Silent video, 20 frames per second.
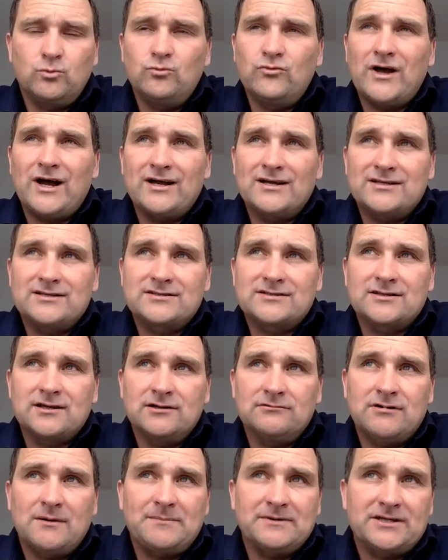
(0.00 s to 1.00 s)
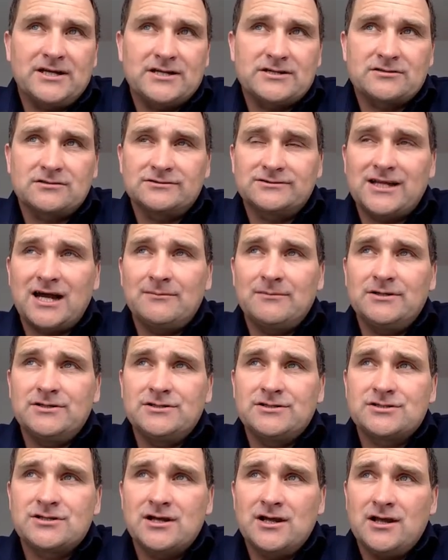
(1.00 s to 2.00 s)
That is a reputational
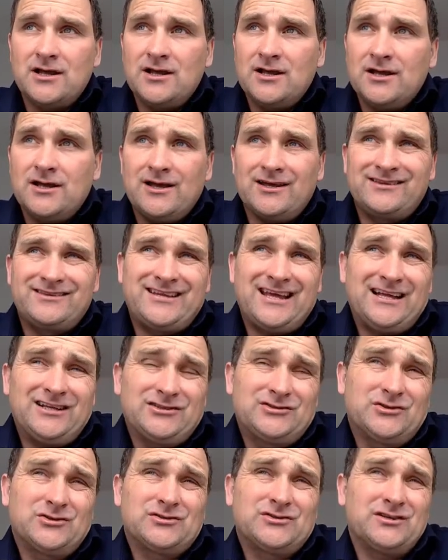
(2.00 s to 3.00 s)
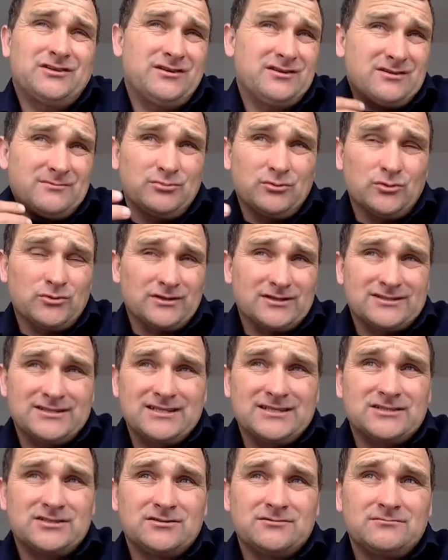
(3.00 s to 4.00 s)
damage. It tells us that there's a broken
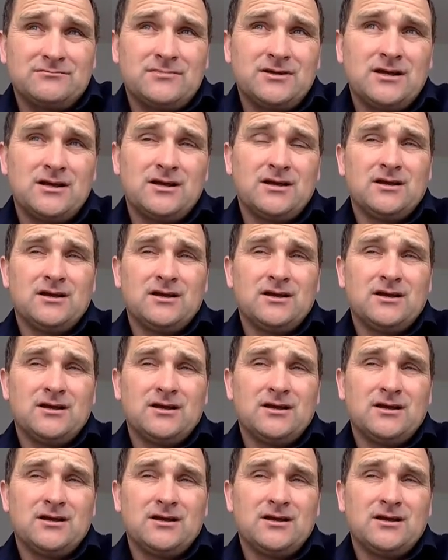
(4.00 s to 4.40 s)
system.